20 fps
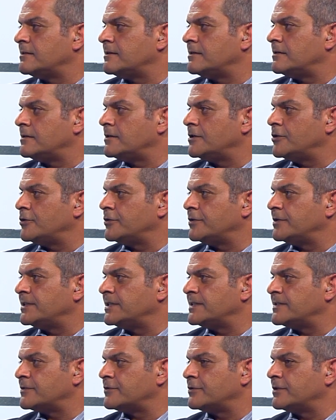your
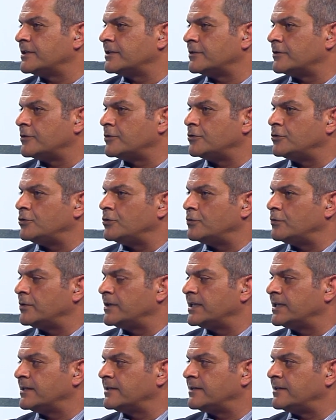district are
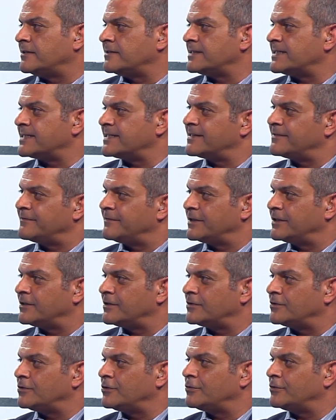doing their
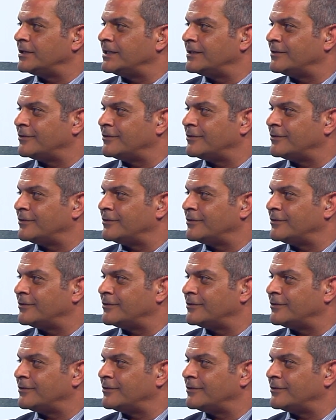civic duty?